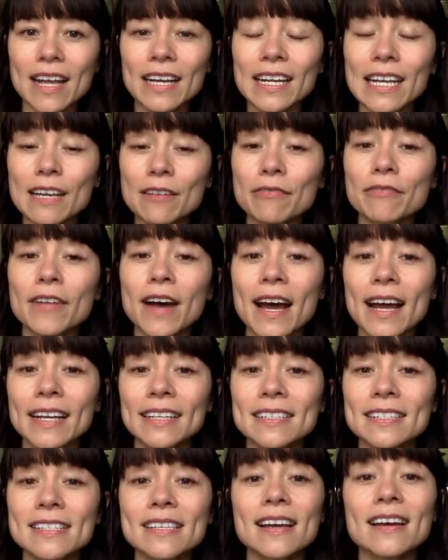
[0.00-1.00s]
and he
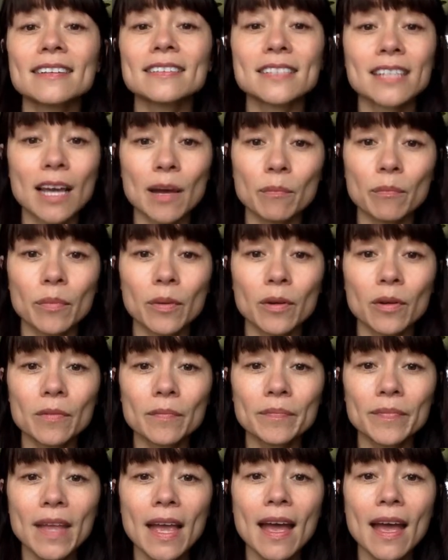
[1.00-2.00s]
finds a temple.